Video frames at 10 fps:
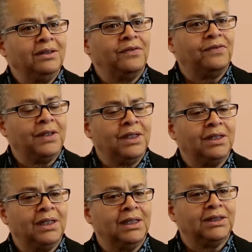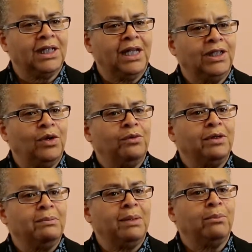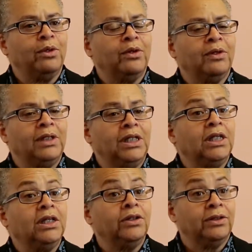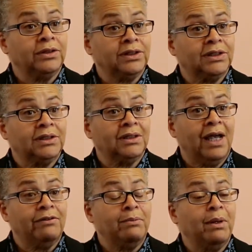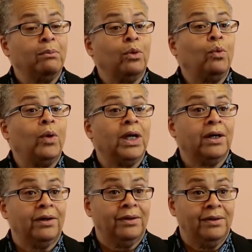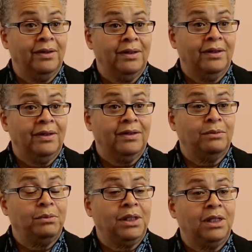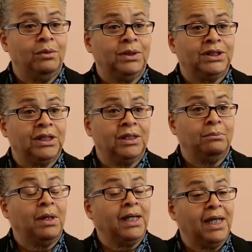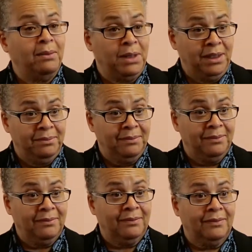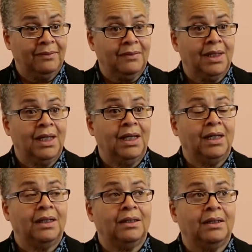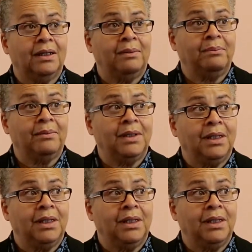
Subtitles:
funny thing is that I don't remember years. I remember where. The meeting was in Miami. And